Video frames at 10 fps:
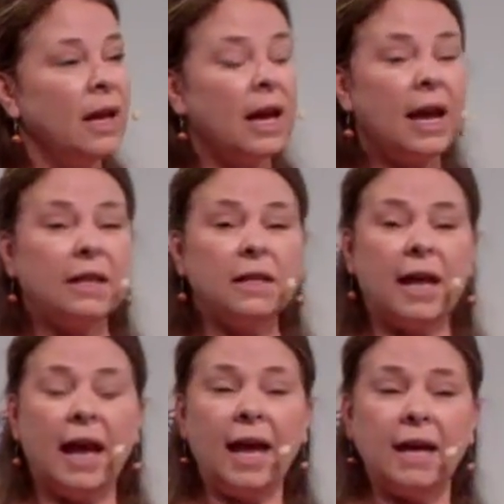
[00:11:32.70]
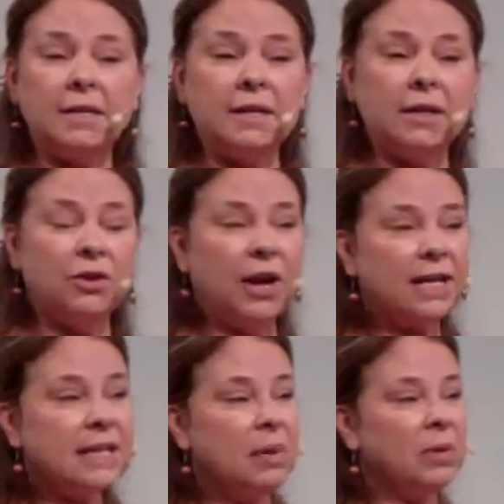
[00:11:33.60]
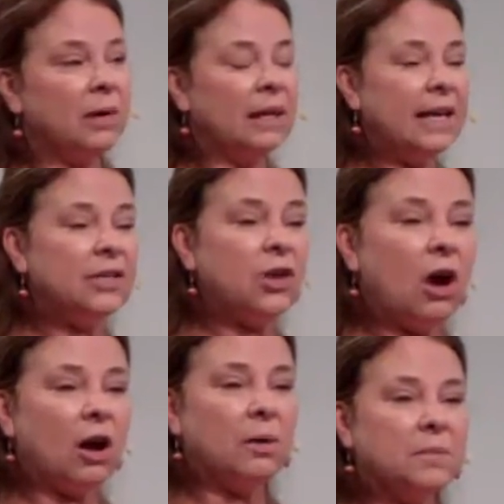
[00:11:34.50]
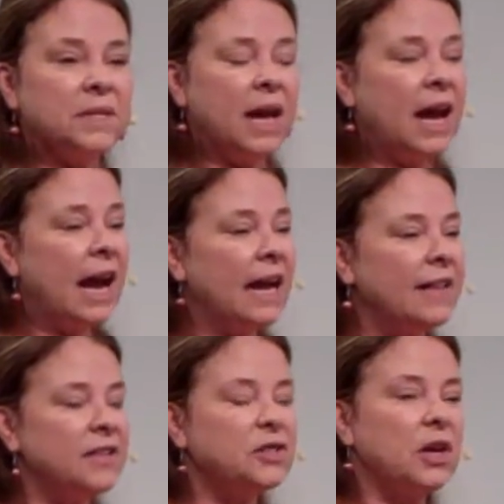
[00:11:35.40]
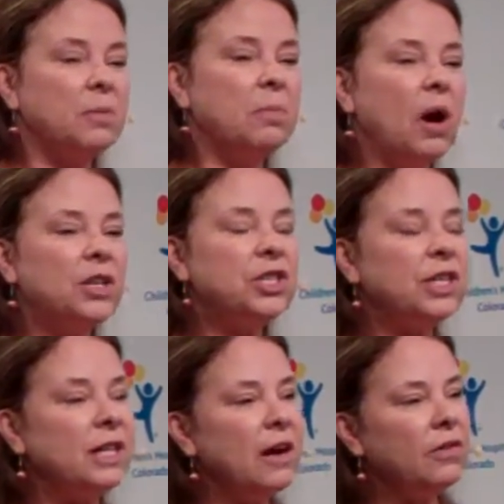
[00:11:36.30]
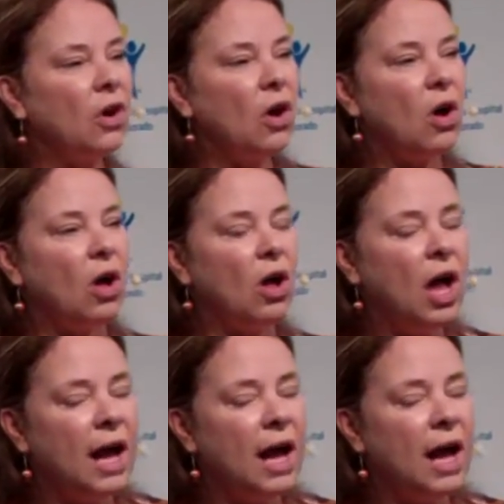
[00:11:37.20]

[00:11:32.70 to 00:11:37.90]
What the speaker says: And the ant and the grasshopper linked arms and they started marching down the hall.